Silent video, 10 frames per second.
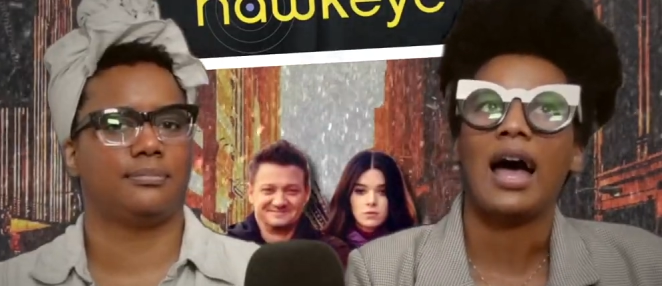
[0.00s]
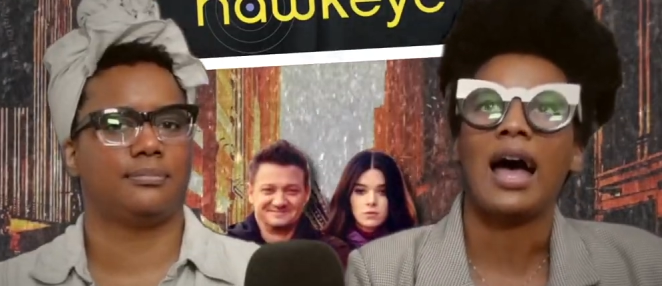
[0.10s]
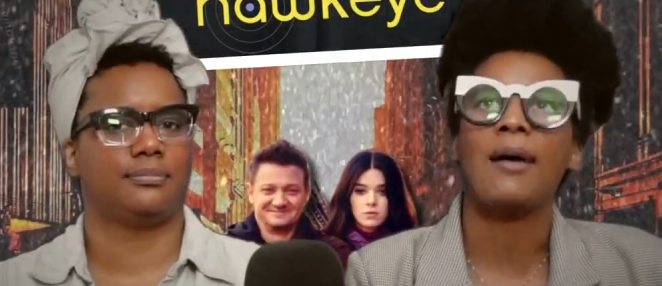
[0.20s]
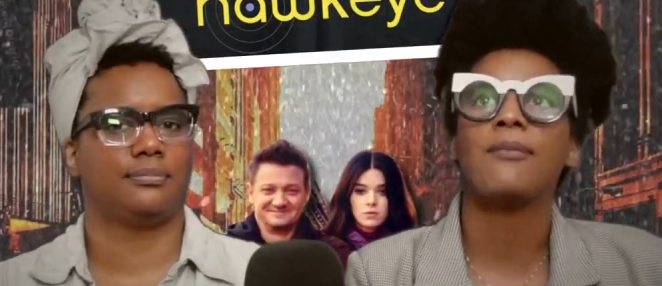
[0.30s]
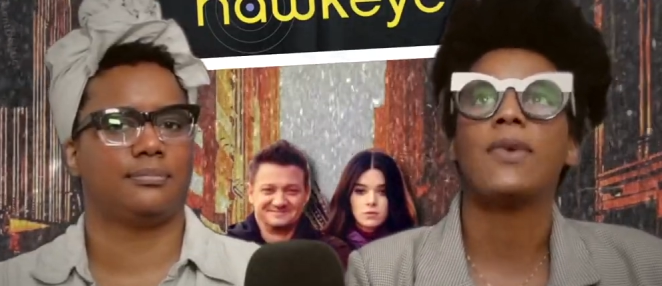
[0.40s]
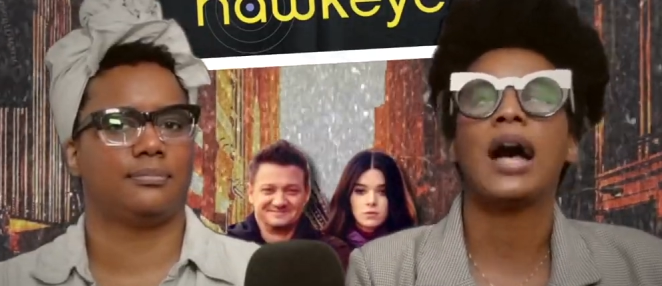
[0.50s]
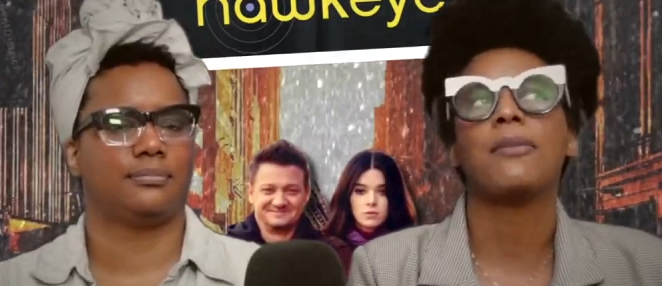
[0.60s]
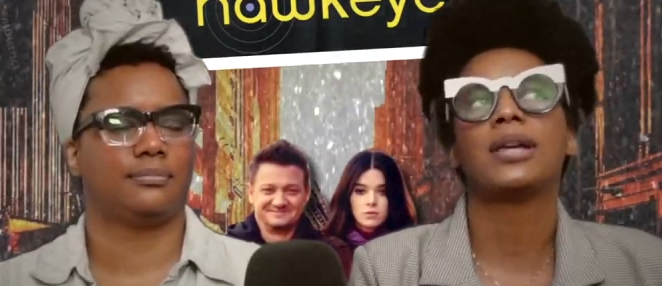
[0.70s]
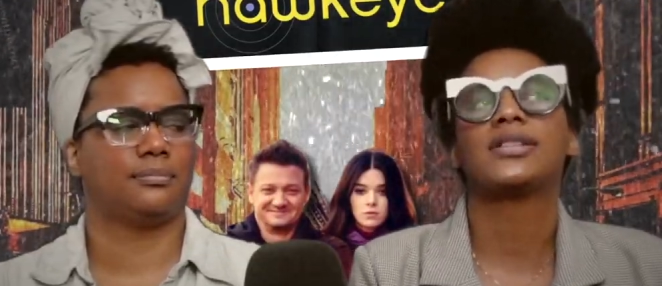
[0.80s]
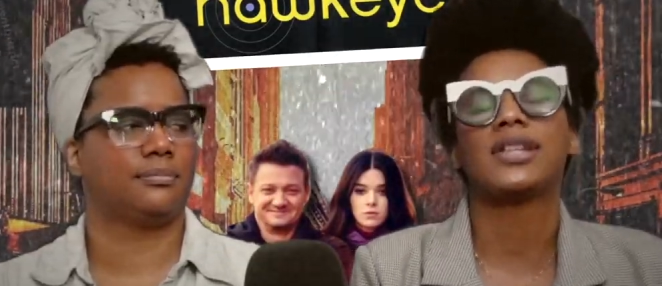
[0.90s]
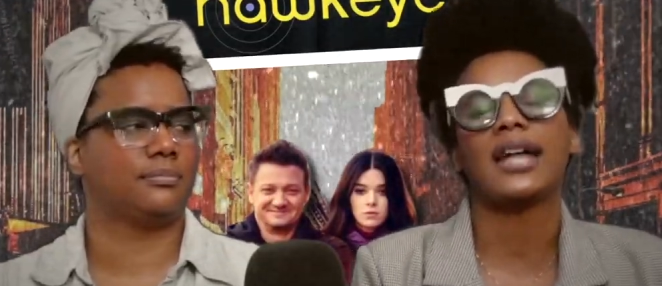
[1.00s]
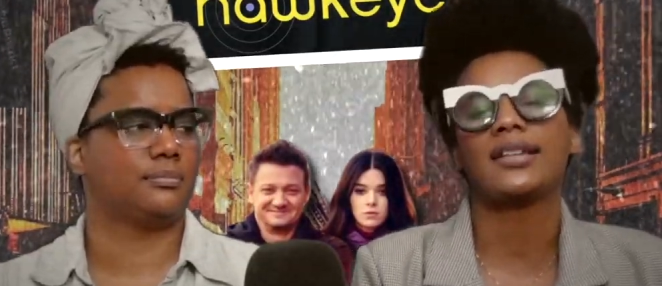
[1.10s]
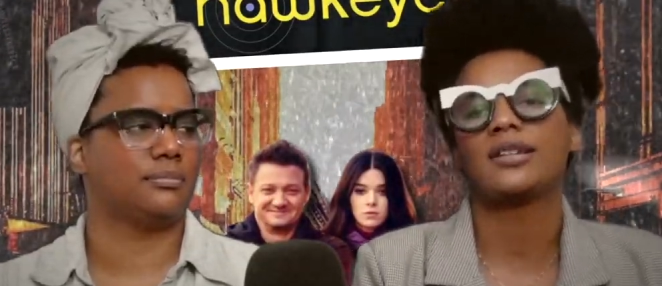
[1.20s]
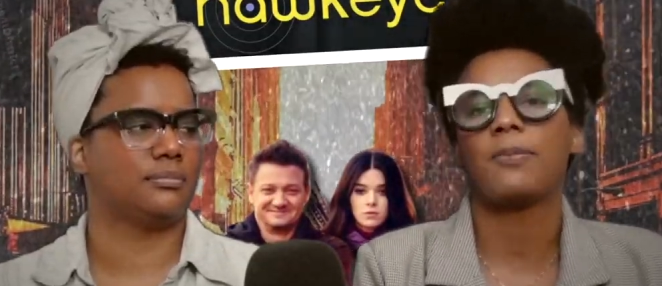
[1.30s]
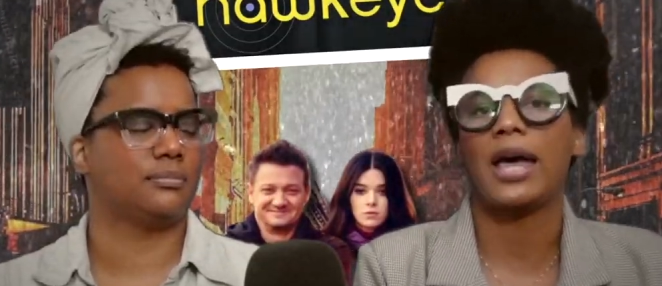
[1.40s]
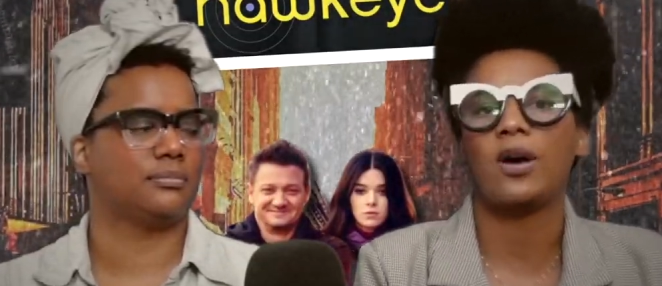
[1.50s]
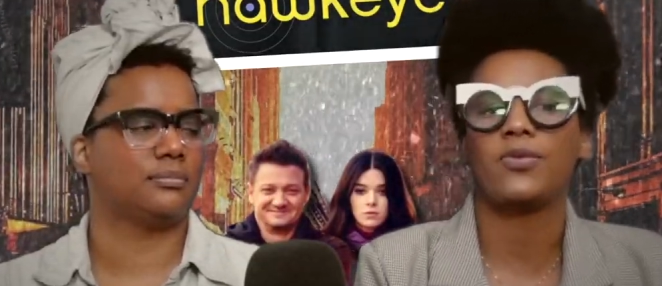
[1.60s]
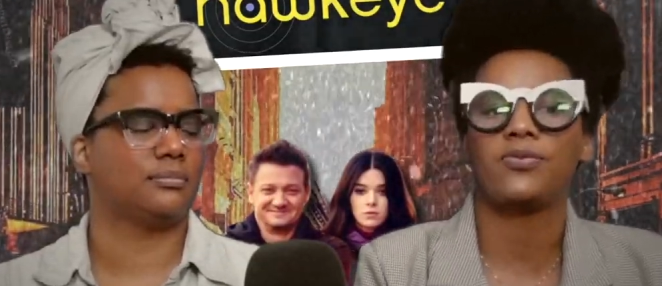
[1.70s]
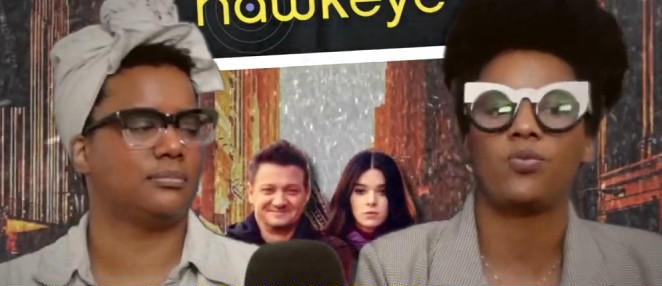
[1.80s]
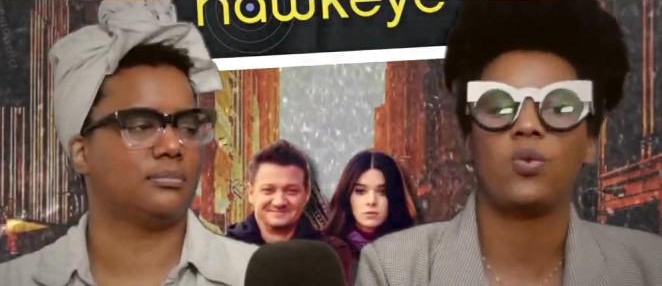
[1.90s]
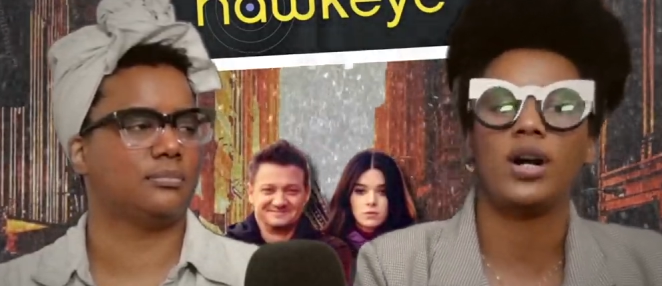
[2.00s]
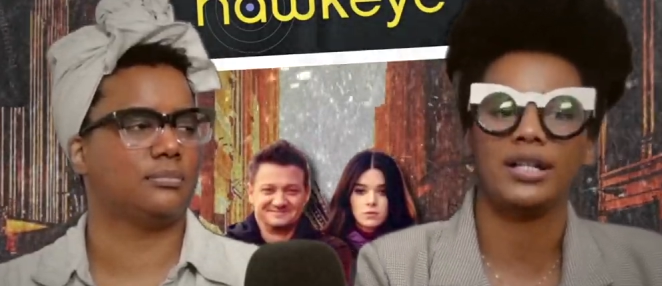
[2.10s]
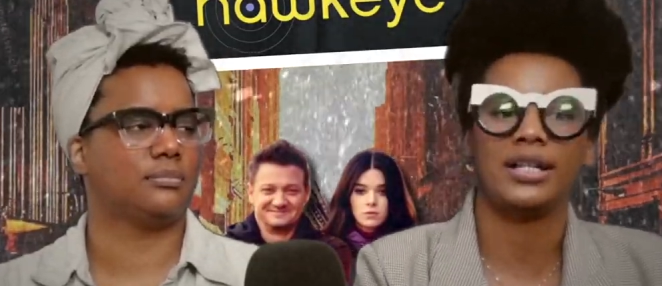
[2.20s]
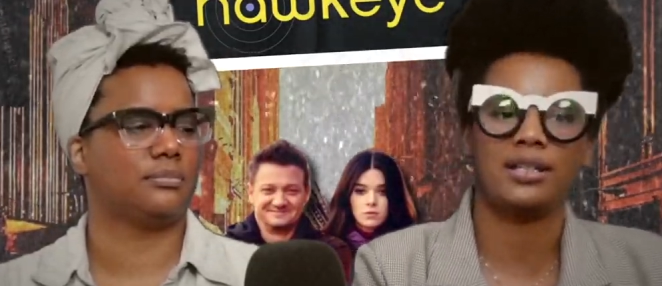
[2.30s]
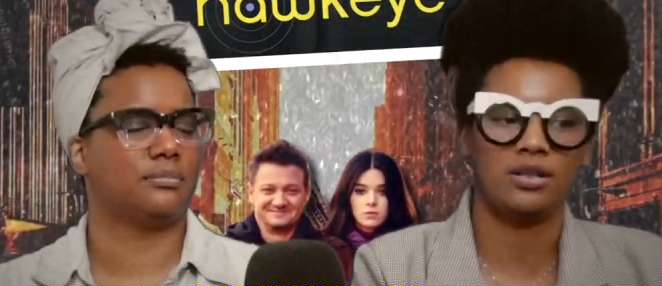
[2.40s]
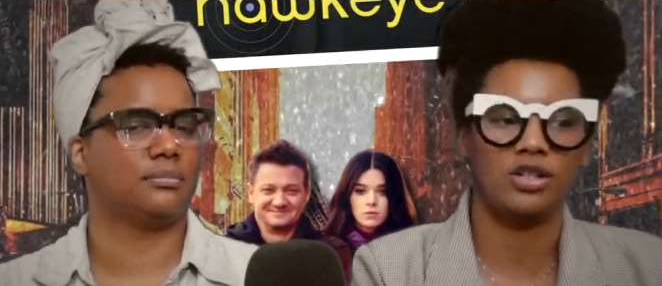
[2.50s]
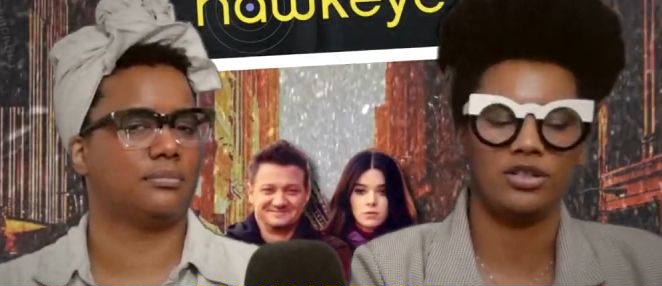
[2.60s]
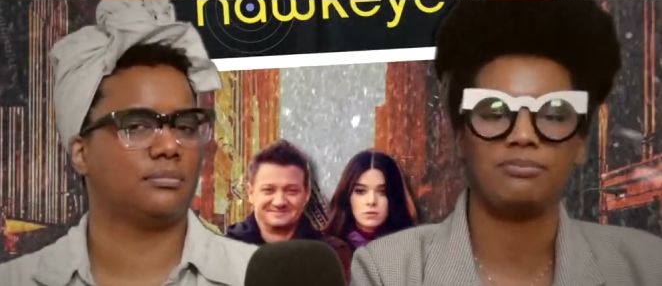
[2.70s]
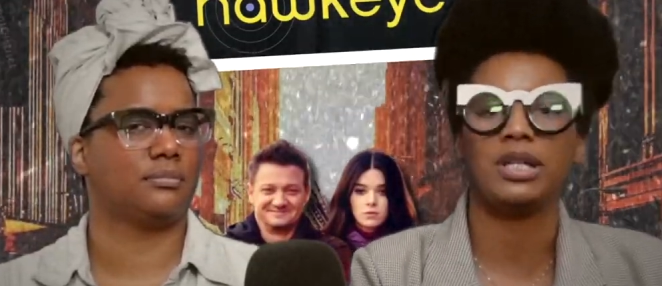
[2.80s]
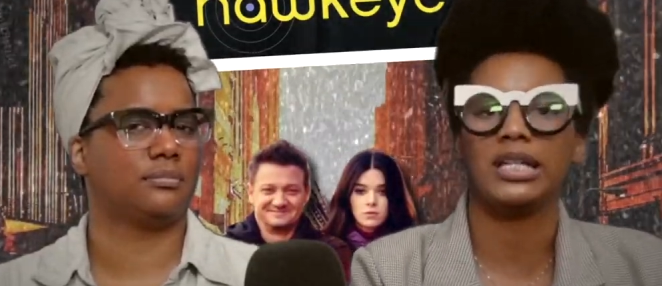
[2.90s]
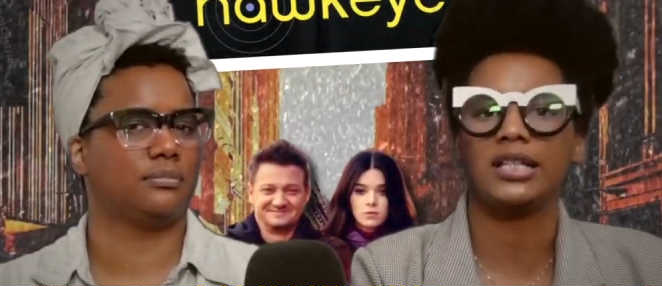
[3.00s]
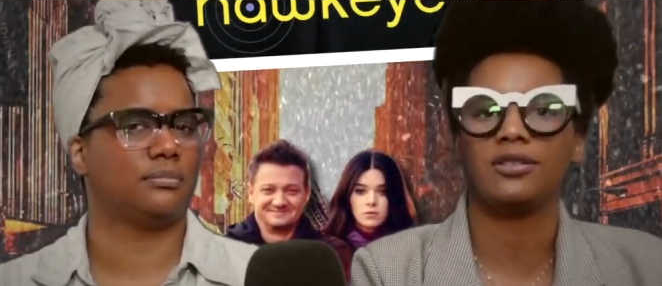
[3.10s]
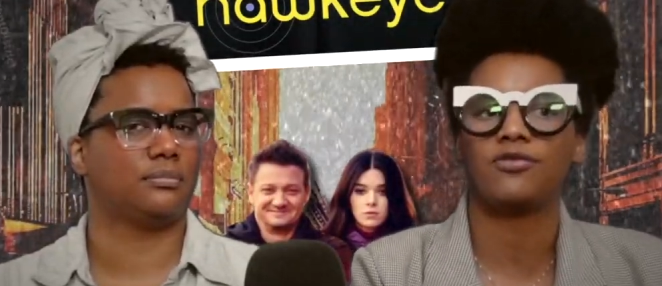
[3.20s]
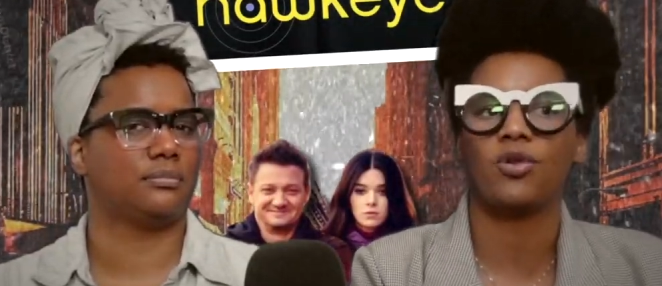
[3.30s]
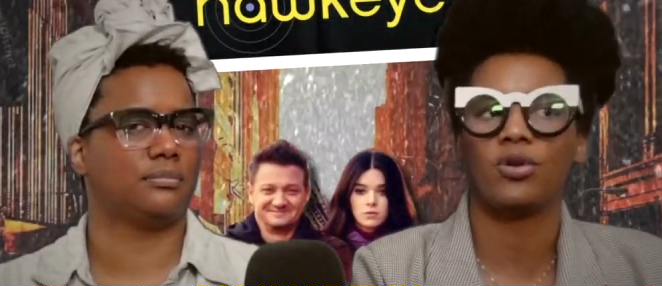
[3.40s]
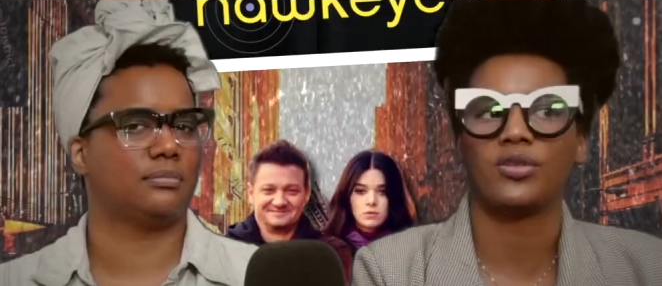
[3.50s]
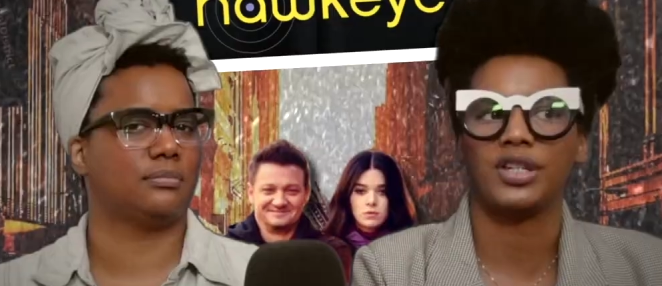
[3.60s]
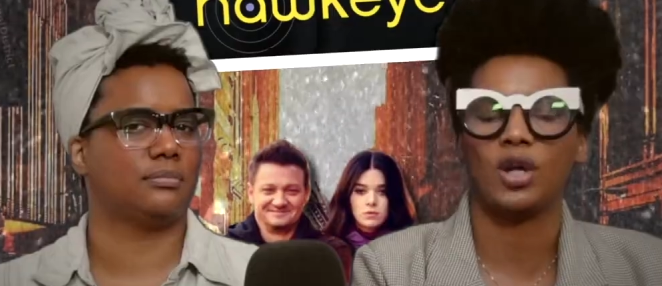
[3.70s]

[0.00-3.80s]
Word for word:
Speaker 1: I'm excited about what it could mean for the